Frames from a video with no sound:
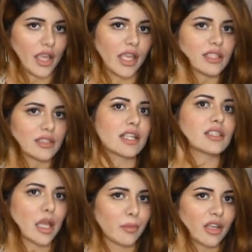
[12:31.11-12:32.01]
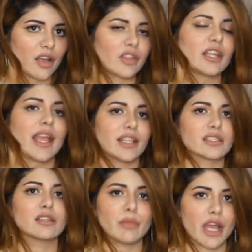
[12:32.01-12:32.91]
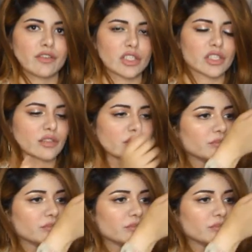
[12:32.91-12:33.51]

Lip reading: It's that type of love that ends in marriage.